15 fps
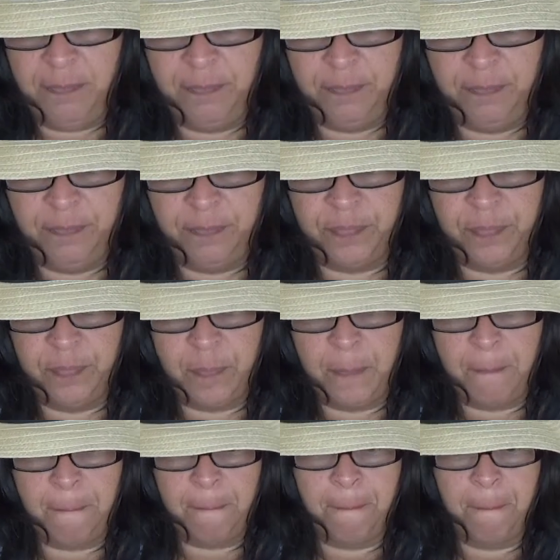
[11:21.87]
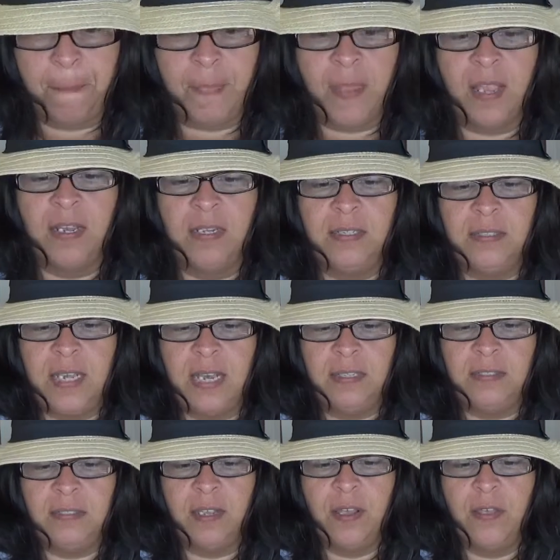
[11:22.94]
It
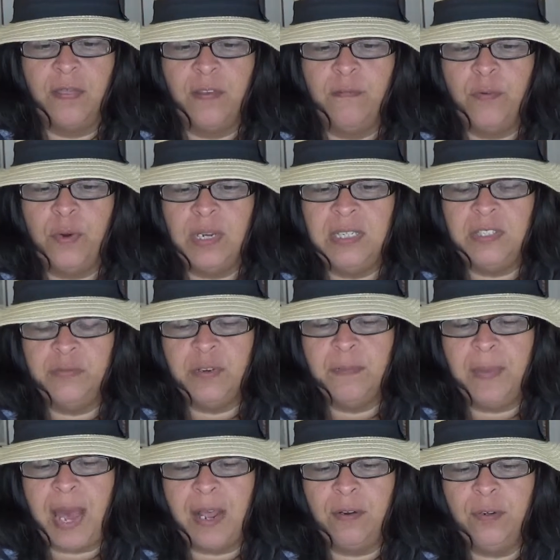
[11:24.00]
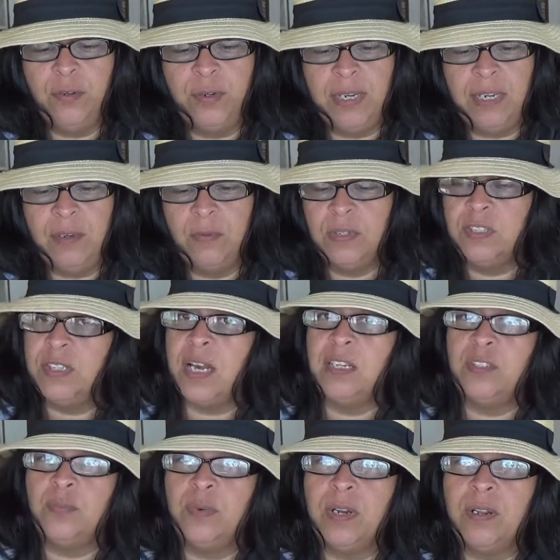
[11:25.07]
says, the voice from Battle Creek, which
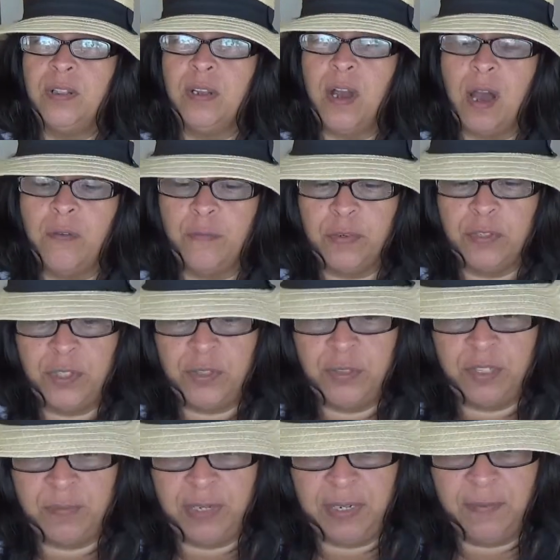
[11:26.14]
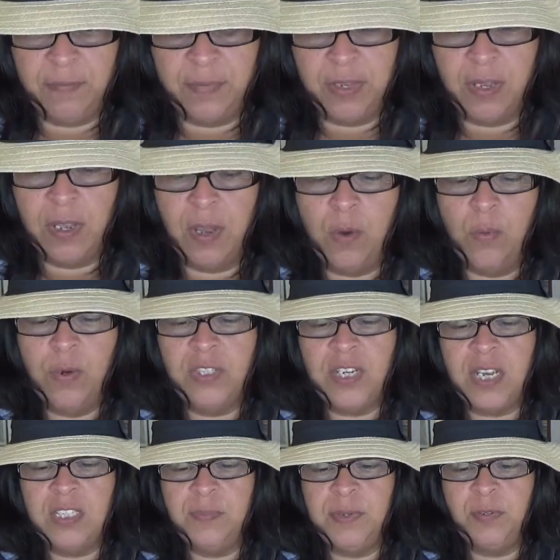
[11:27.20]
that's where the conference used to be, which
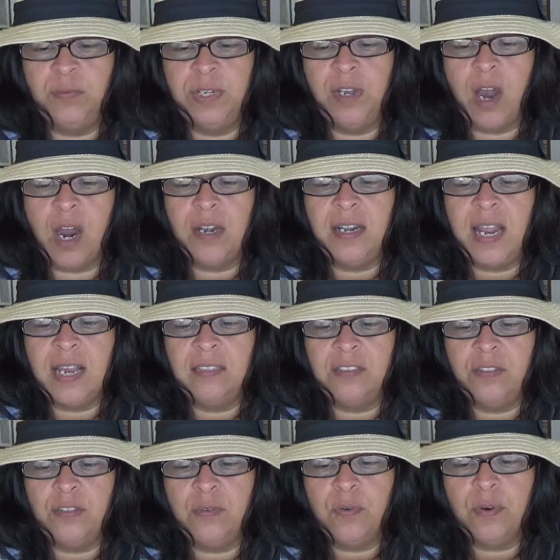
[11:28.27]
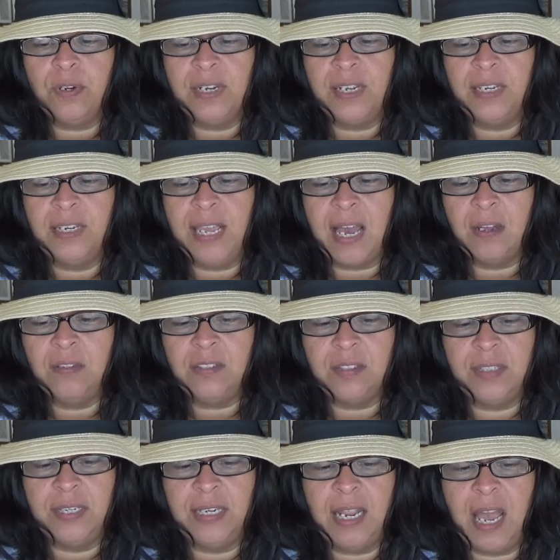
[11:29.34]
has been regarded as authority in
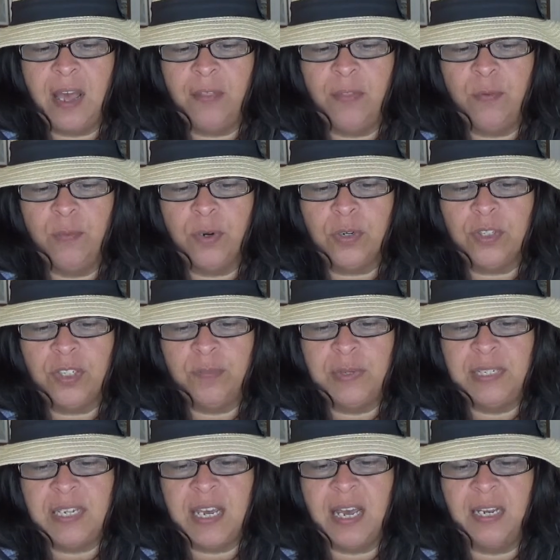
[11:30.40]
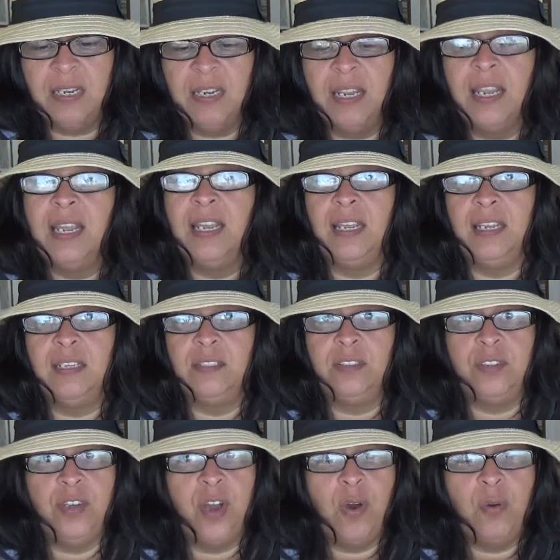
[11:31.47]
counseling how the work should be done,
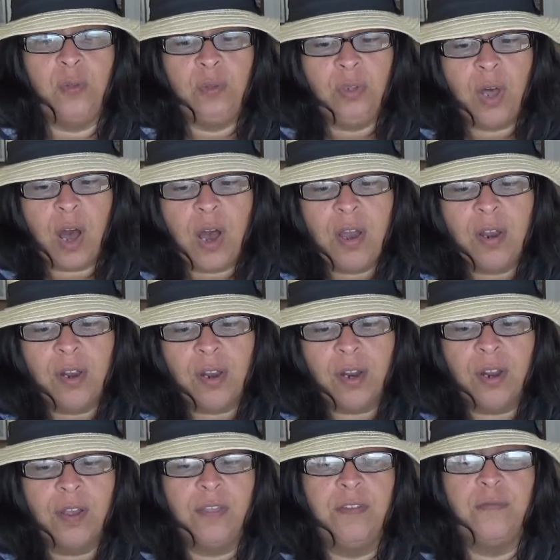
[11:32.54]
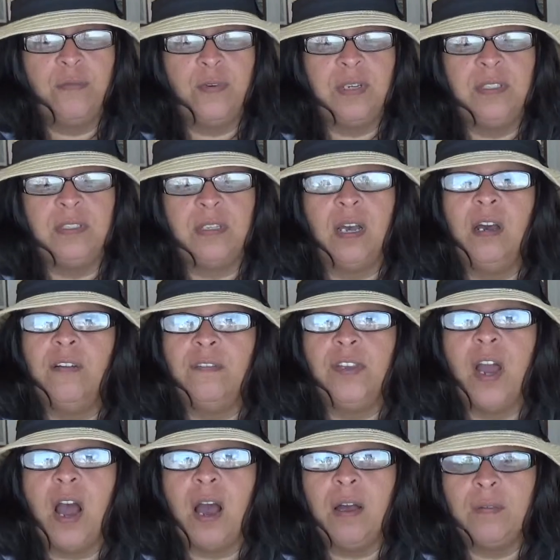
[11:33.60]
is no longer the voice of
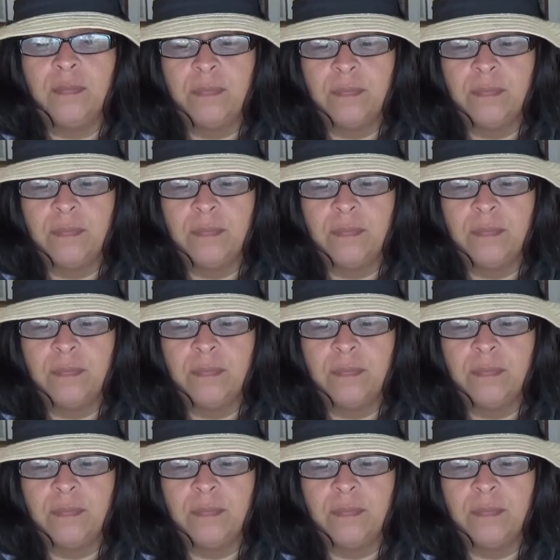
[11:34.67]
Yah.